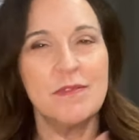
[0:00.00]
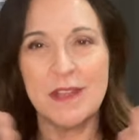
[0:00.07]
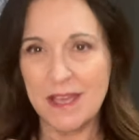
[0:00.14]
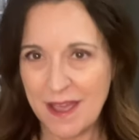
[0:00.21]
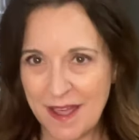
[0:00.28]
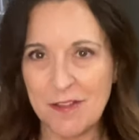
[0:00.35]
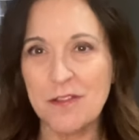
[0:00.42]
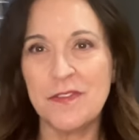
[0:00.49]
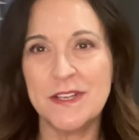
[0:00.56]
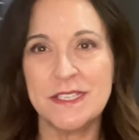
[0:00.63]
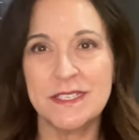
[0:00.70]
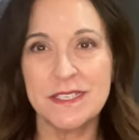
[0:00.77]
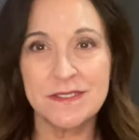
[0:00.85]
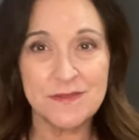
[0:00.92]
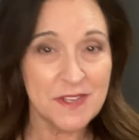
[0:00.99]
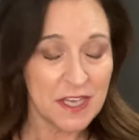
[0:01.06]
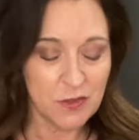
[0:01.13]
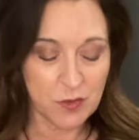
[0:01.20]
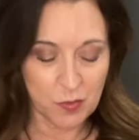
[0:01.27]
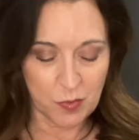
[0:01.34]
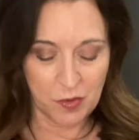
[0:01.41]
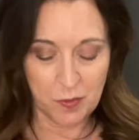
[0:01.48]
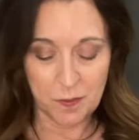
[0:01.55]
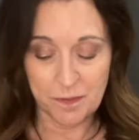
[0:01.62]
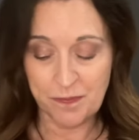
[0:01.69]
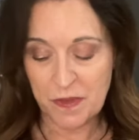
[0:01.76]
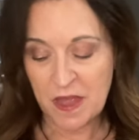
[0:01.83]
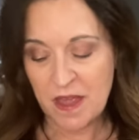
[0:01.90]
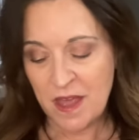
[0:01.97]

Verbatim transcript: the elephant in the room.